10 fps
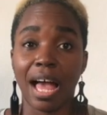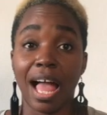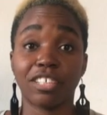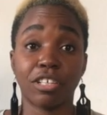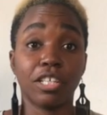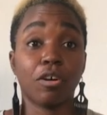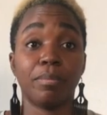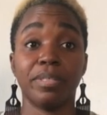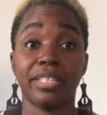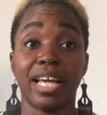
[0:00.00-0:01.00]
I actually
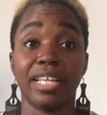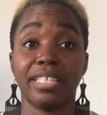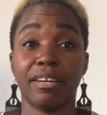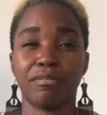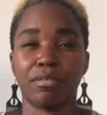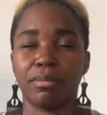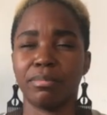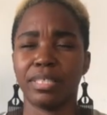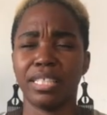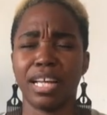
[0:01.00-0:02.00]
copied the idea
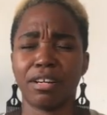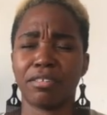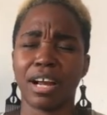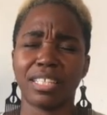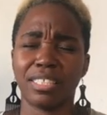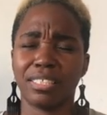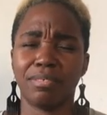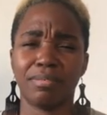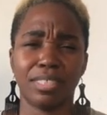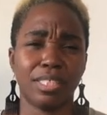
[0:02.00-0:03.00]
from either Cracks
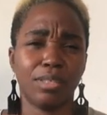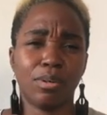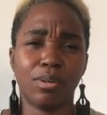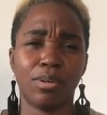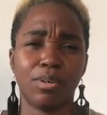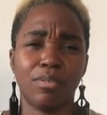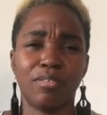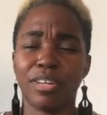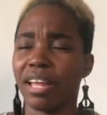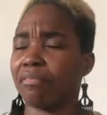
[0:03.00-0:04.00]
TV or
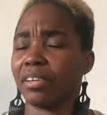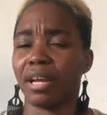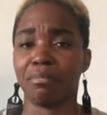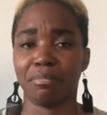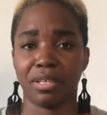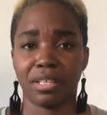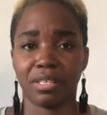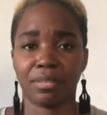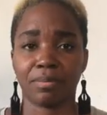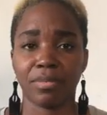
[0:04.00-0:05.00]
Funny African
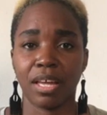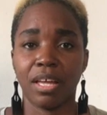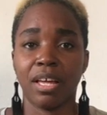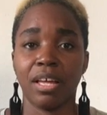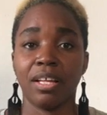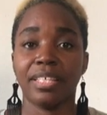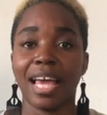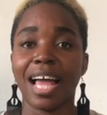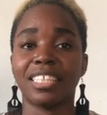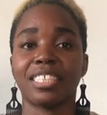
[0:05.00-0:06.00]
Pics. The
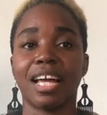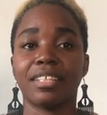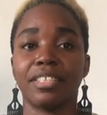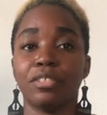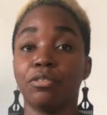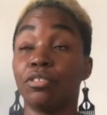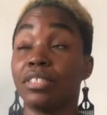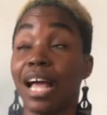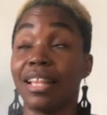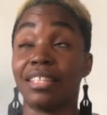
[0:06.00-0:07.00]
hashtag they used
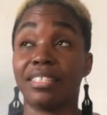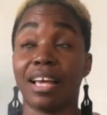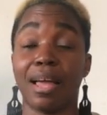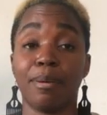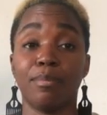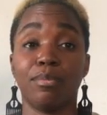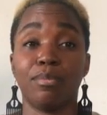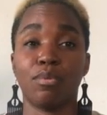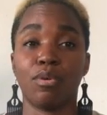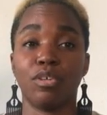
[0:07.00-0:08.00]
at the time
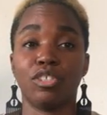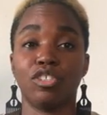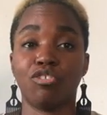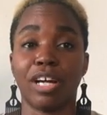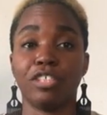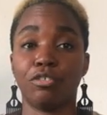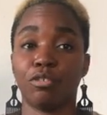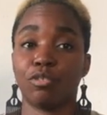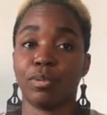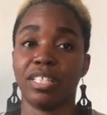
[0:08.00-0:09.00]
was Dry
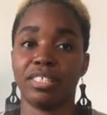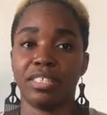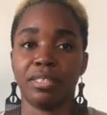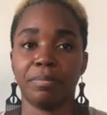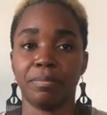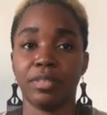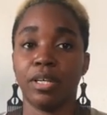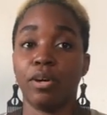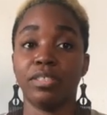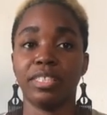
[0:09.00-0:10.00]
Jokes Wednesday.
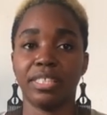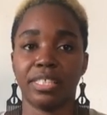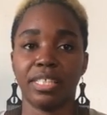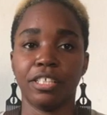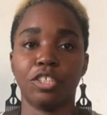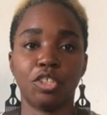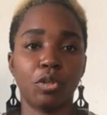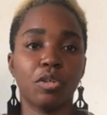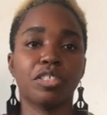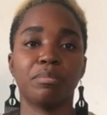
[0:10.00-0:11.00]
On this day,
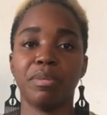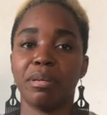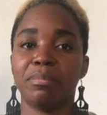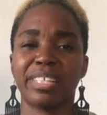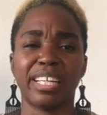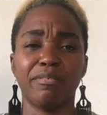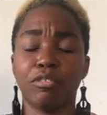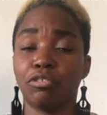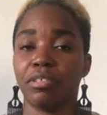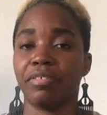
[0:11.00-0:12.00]
jokes, memes, and
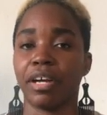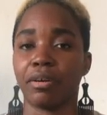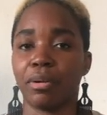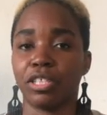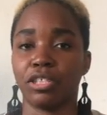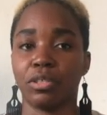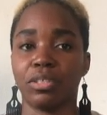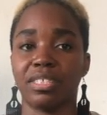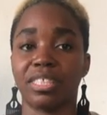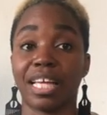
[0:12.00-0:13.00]
even trivia
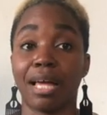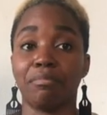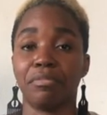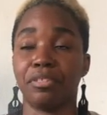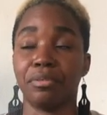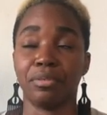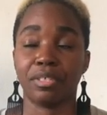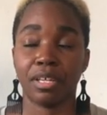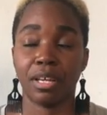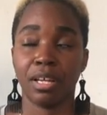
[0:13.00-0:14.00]
questions can be used.